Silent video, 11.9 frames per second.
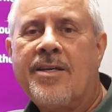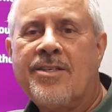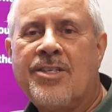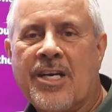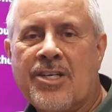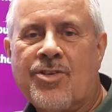
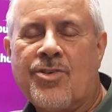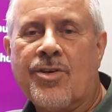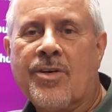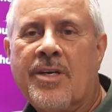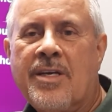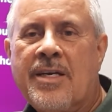texture.
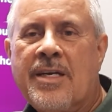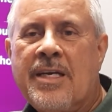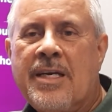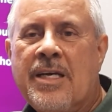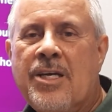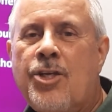
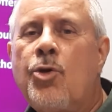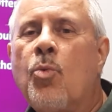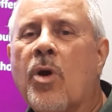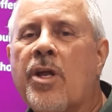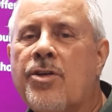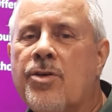You
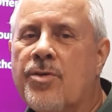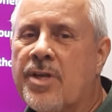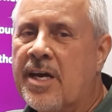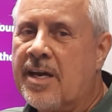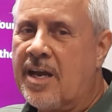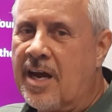want to do
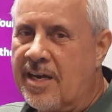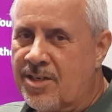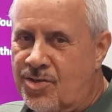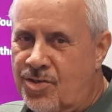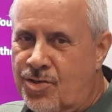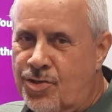that, I
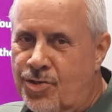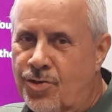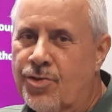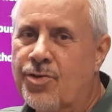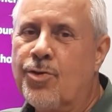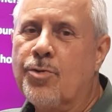assure
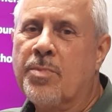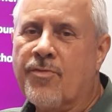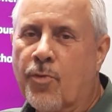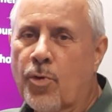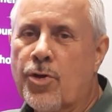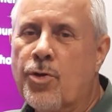you,
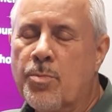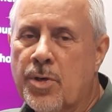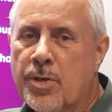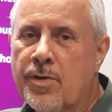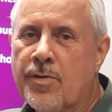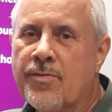before you
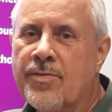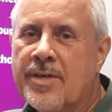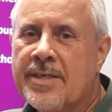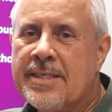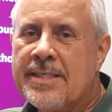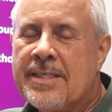move.
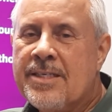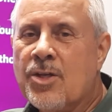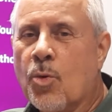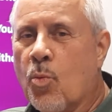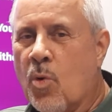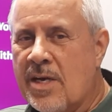The
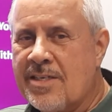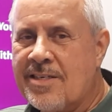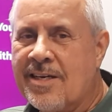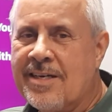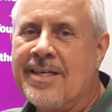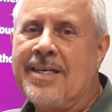one
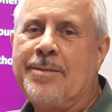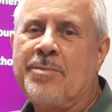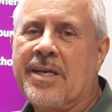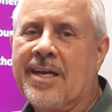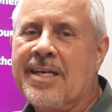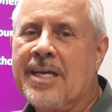time that
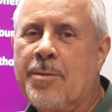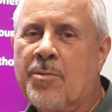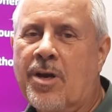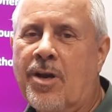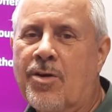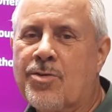I came
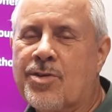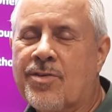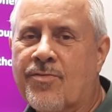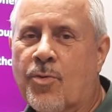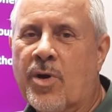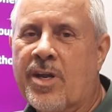close in
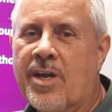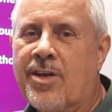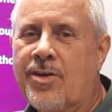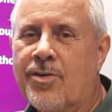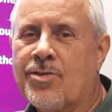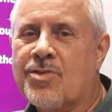48
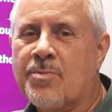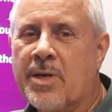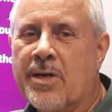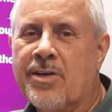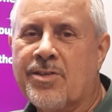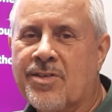years of
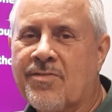marriage of